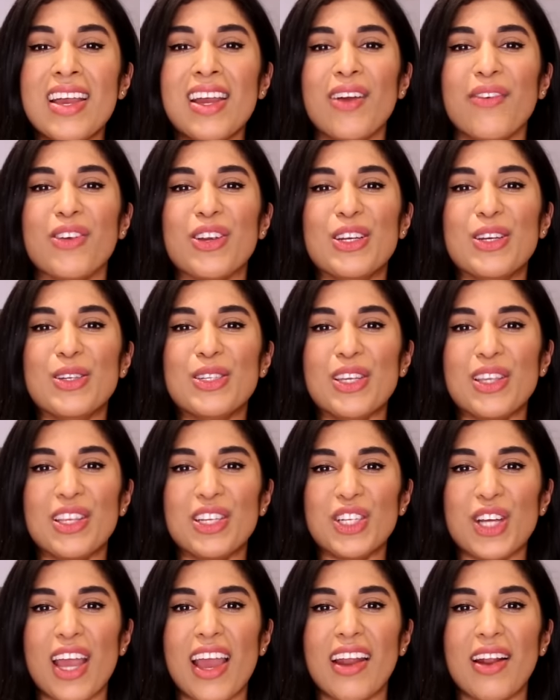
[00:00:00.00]
If you're new to the
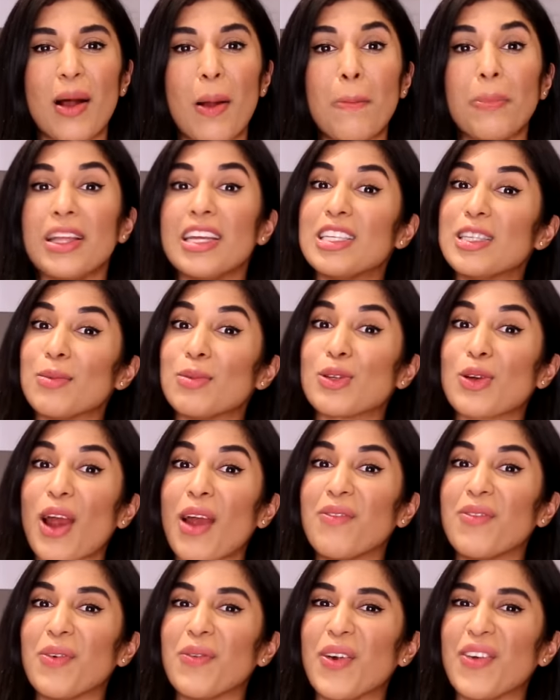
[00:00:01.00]
channel, please
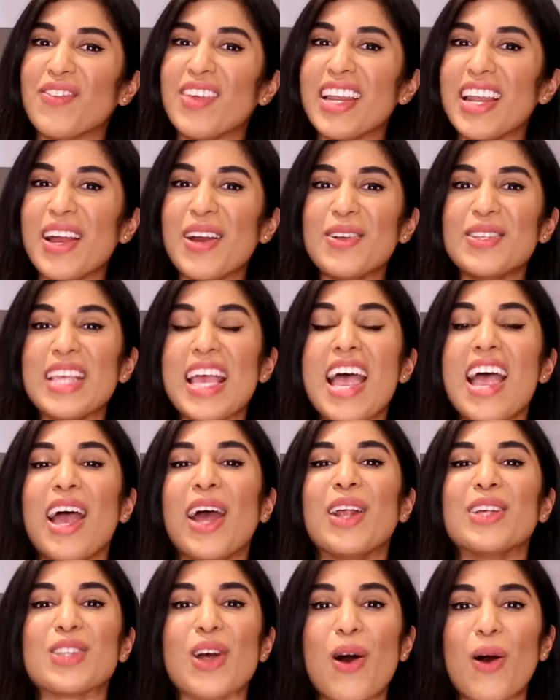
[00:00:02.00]
subscribe for more videos.
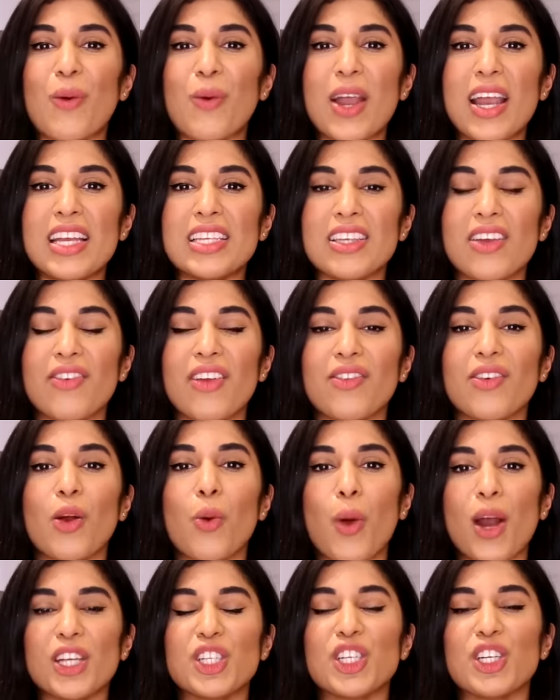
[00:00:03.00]
And as always, if you have a
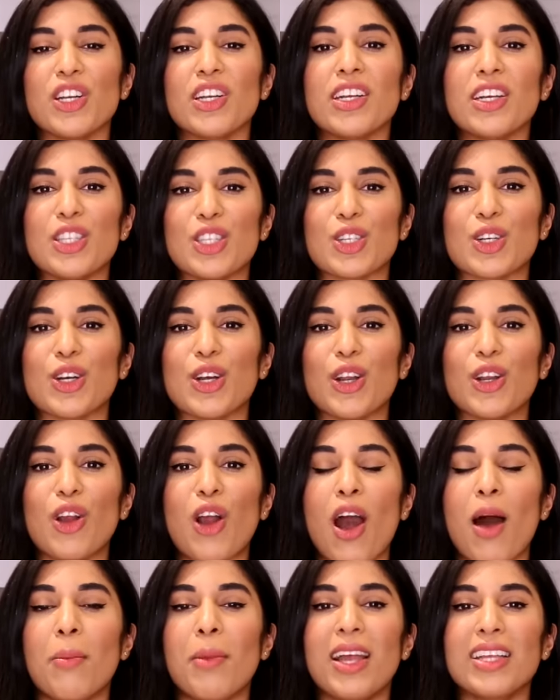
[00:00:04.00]
question, concern,
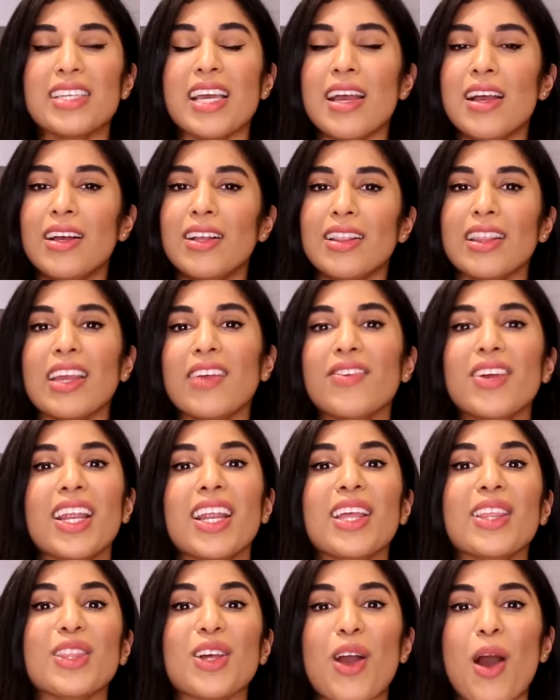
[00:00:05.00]
comment, leave it
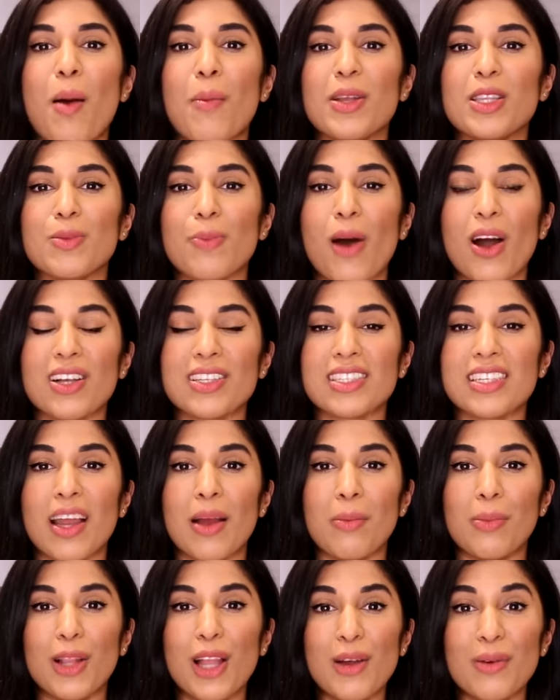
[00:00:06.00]
in the comments box
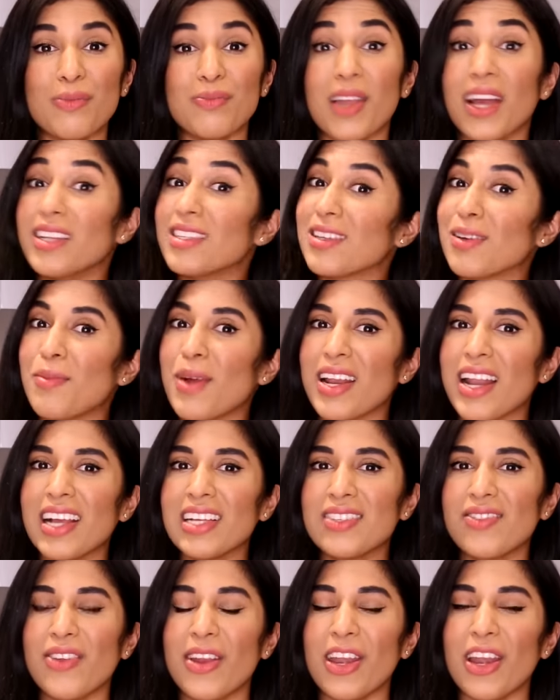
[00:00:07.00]
down below. Until my
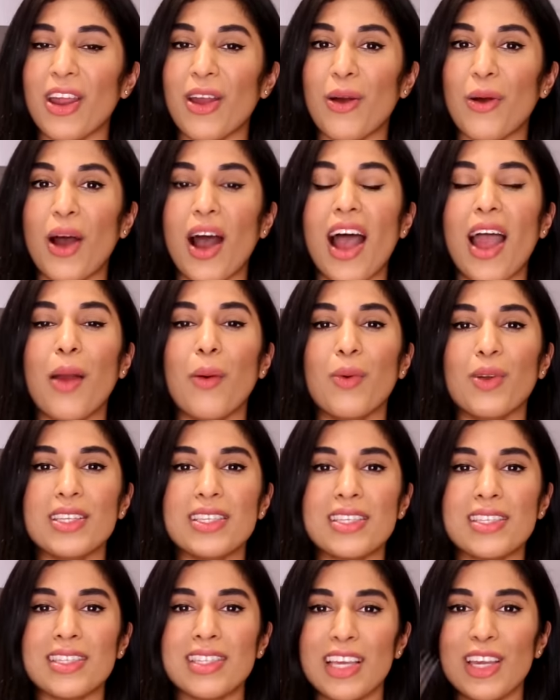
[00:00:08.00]
next video, I will
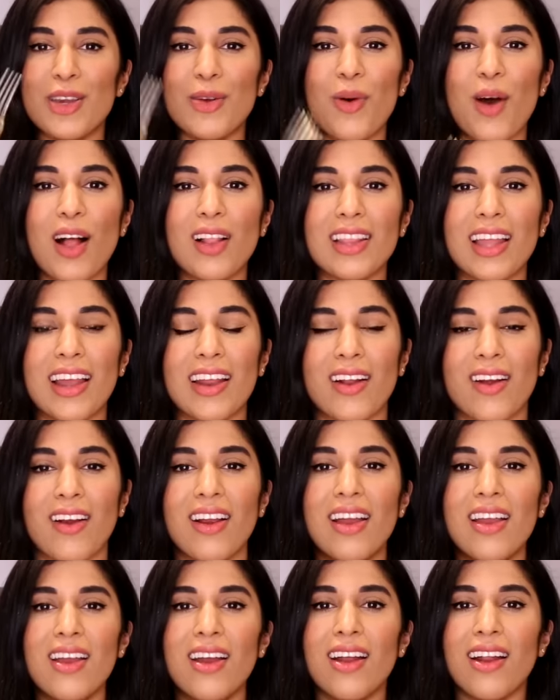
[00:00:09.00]
see you all
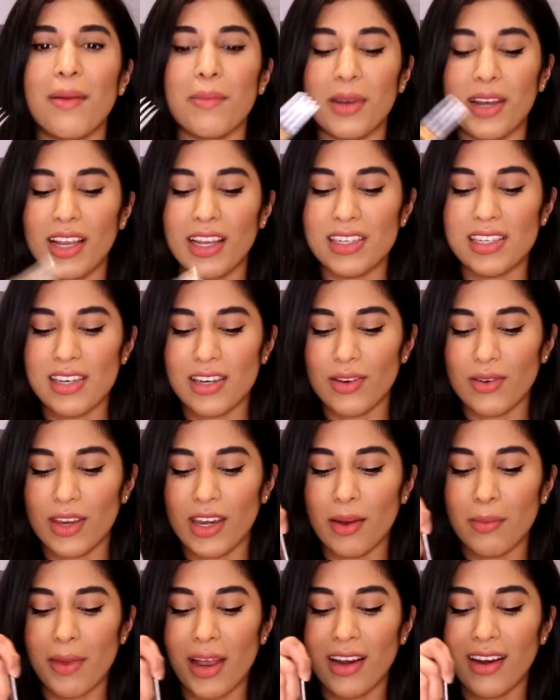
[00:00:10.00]
later. I'm gonna continue
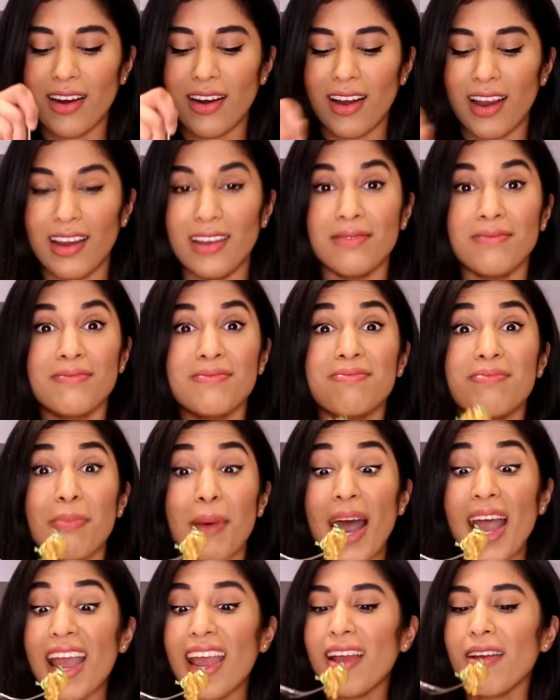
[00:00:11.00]
eating my curry.
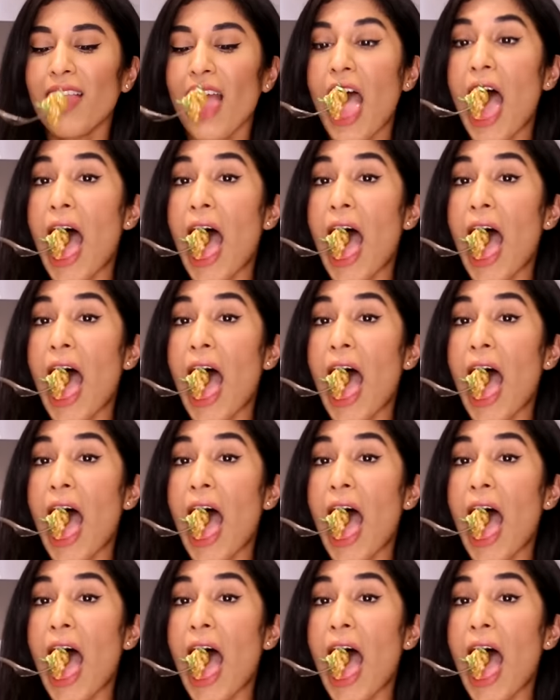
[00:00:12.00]
Bye.